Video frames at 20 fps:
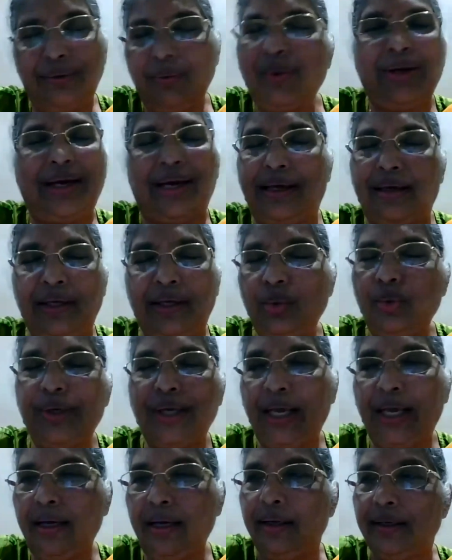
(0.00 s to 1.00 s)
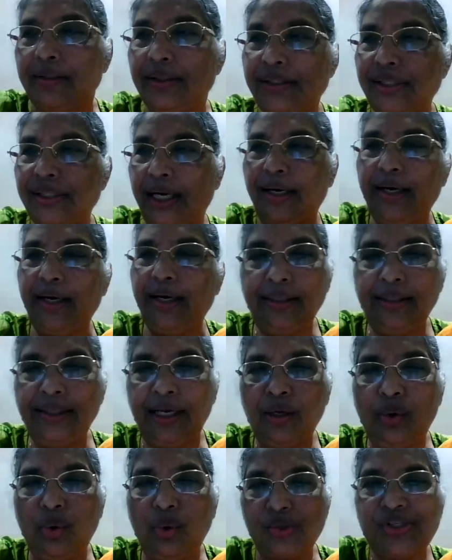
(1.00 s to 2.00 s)
okay, you can shut down and
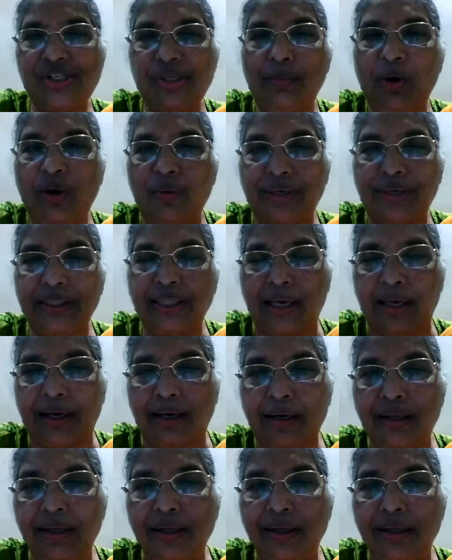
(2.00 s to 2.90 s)
then close them over there.